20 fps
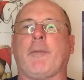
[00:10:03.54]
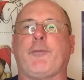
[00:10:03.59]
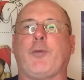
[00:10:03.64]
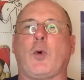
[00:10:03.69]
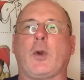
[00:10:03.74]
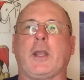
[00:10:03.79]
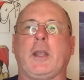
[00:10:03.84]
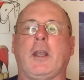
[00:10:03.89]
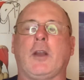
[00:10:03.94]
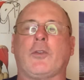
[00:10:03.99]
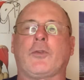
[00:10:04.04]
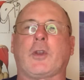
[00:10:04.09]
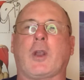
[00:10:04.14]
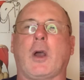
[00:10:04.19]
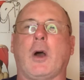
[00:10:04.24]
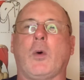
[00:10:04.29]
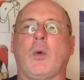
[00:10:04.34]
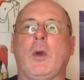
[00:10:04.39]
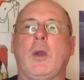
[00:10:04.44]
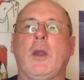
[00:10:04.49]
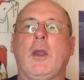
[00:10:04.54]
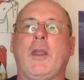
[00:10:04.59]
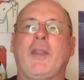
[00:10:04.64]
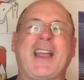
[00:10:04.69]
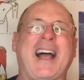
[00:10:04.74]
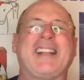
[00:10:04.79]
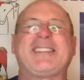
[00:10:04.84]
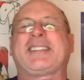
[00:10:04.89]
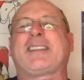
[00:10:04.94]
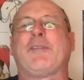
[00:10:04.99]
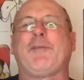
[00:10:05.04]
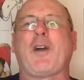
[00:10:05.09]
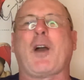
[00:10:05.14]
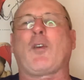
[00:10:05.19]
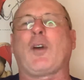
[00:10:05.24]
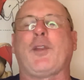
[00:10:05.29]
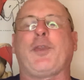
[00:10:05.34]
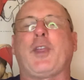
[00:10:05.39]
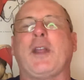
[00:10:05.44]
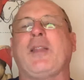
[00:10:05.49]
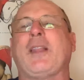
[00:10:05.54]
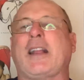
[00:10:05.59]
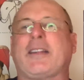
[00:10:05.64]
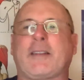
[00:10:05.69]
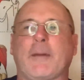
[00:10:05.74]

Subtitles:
40 years ago. That's the very thing that's